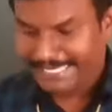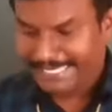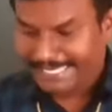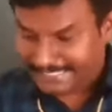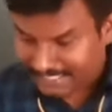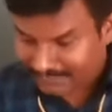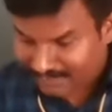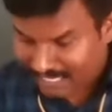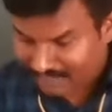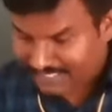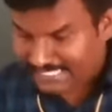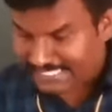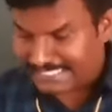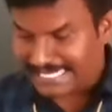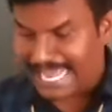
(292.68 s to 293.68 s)
It involves
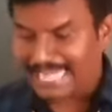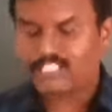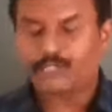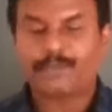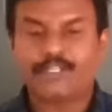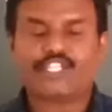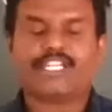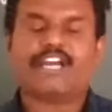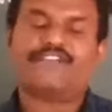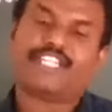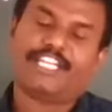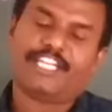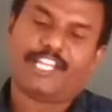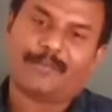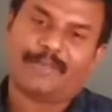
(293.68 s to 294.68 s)
in the transmission of
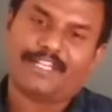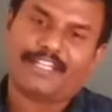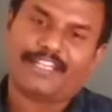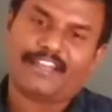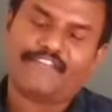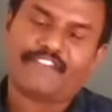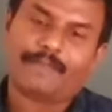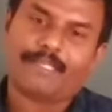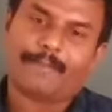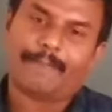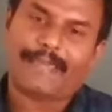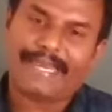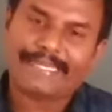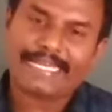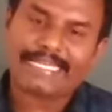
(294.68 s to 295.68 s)
genetic material from the
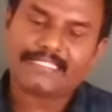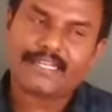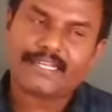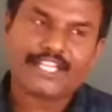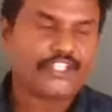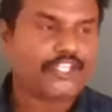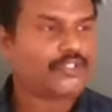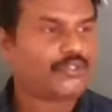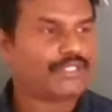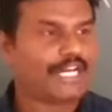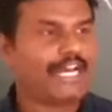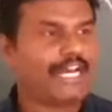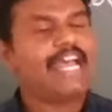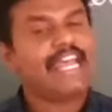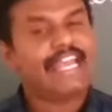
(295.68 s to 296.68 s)
parental generation to
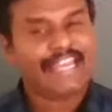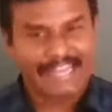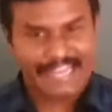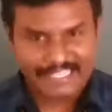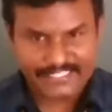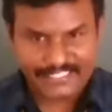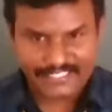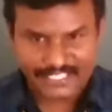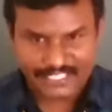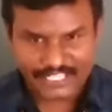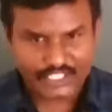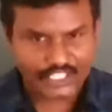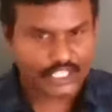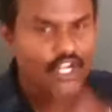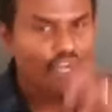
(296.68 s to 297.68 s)
the next
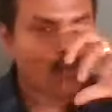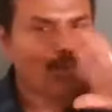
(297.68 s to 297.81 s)
generation.